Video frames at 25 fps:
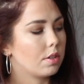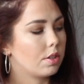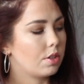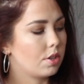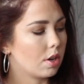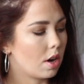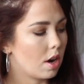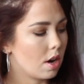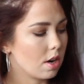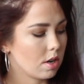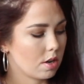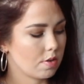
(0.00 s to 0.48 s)

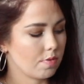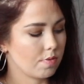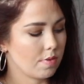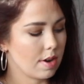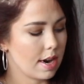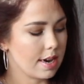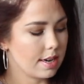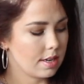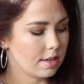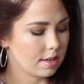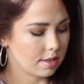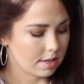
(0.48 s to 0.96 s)
dark
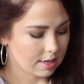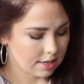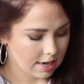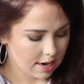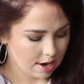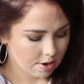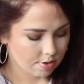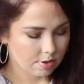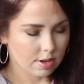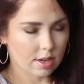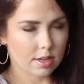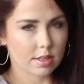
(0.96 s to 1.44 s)
red
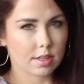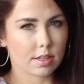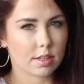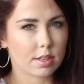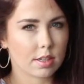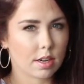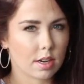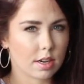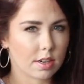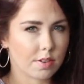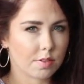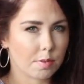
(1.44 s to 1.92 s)
down at the
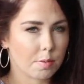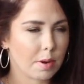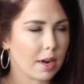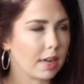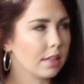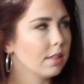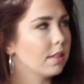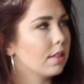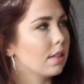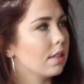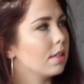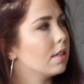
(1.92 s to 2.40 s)
side of the
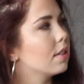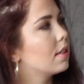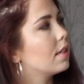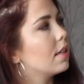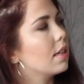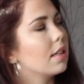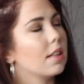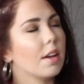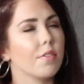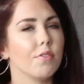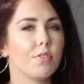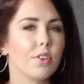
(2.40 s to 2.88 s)
pants. I just
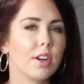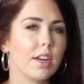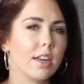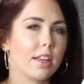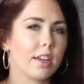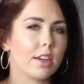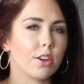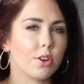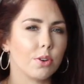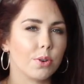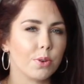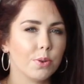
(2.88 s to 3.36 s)
think they're
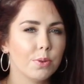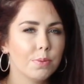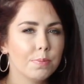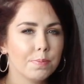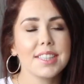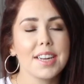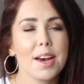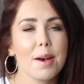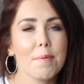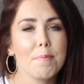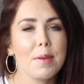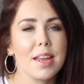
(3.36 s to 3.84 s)
really cool.
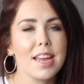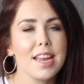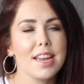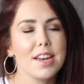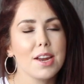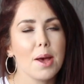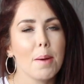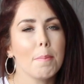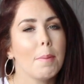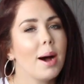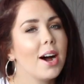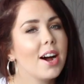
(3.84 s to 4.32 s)
Next up
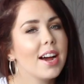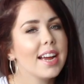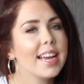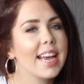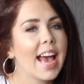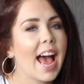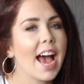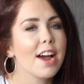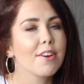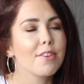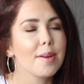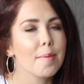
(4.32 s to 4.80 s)
in
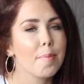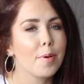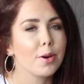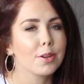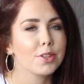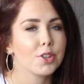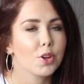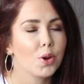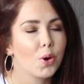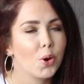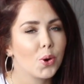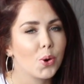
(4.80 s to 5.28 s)
my Harry
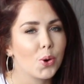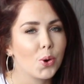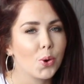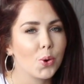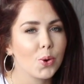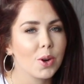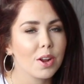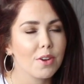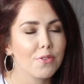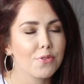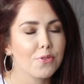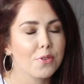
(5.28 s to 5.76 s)
Potter
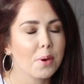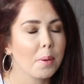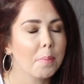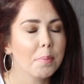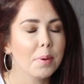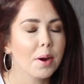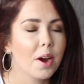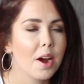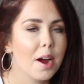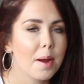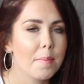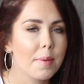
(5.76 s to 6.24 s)
haul
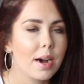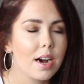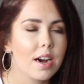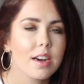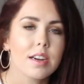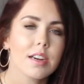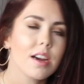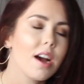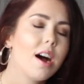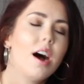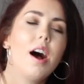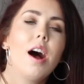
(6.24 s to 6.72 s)
from
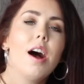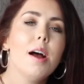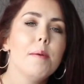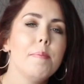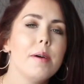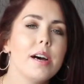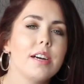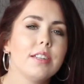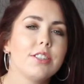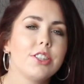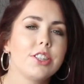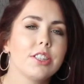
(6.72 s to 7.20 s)
Primark,
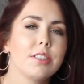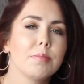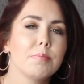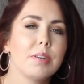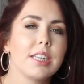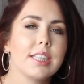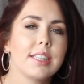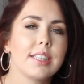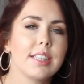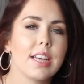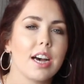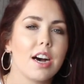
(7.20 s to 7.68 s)
I purchased
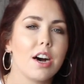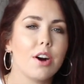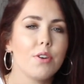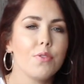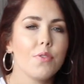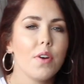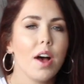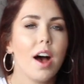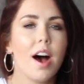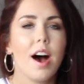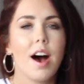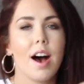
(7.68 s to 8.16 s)

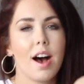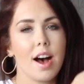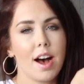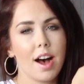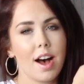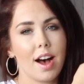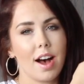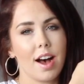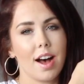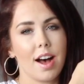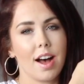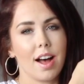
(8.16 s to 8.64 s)
myself
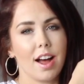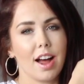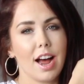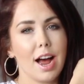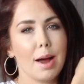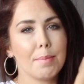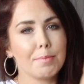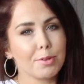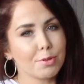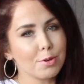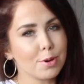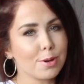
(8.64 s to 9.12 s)

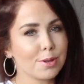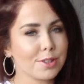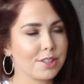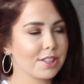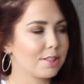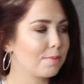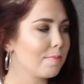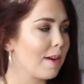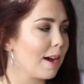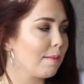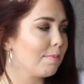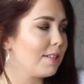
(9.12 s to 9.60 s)
a
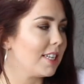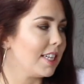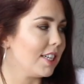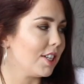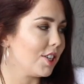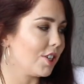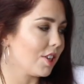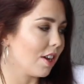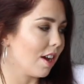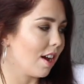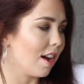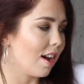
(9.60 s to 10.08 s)
Marauders matte
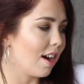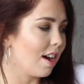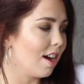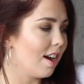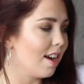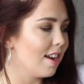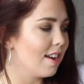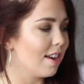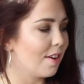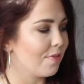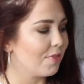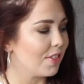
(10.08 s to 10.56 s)
t-shirt.
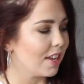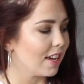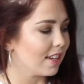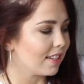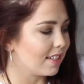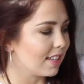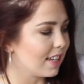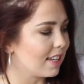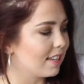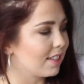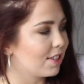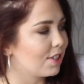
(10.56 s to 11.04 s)
I love
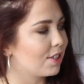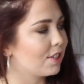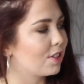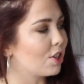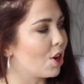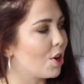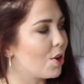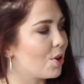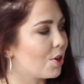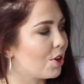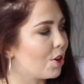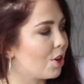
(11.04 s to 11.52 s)
this. It's
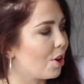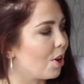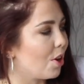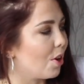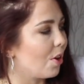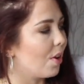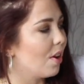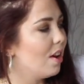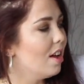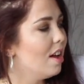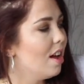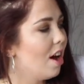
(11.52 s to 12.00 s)
so
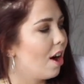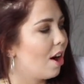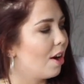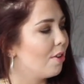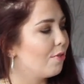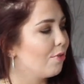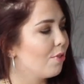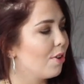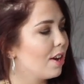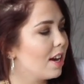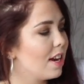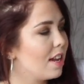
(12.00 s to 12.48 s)
cute. I
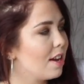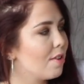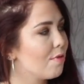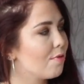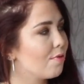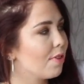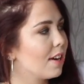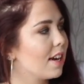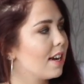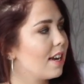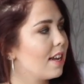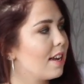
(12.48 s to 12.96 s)
really,
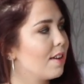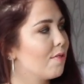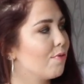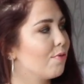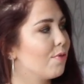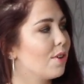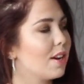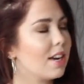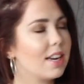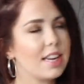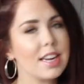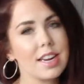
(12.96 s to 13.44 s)
really,
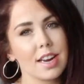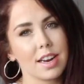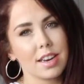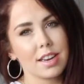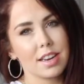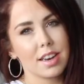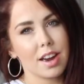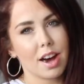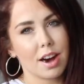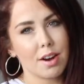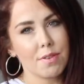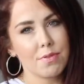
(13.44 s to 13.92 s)
really
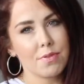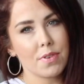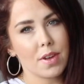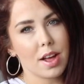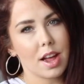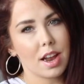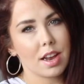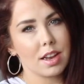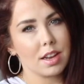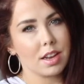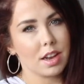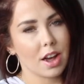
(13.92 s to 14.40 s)
love
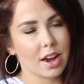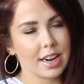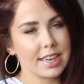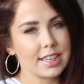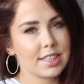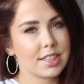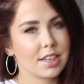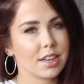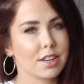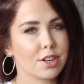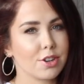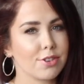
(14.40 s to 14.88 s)

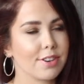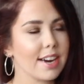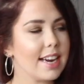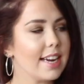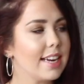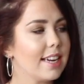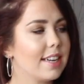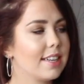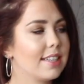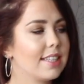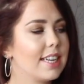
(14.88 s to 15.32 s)
light grey